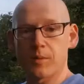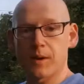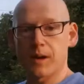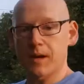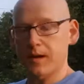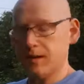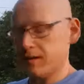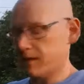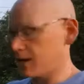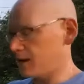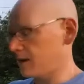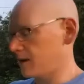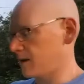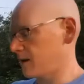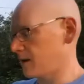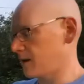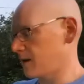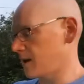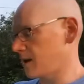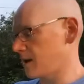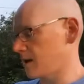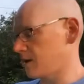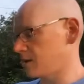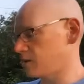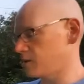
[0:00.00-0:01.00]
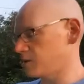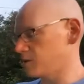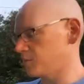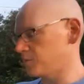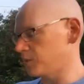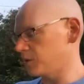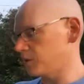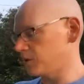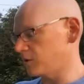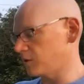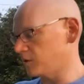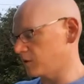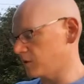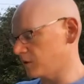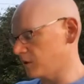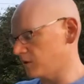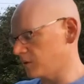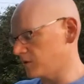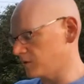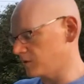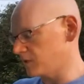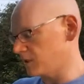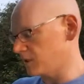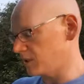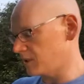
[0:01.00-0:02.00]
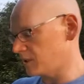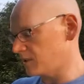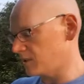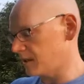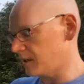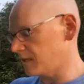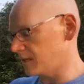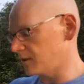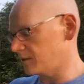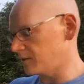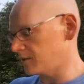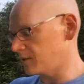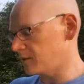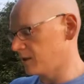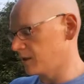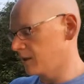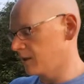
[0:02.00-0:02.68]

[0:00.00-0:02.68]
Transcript: back then and just put your user details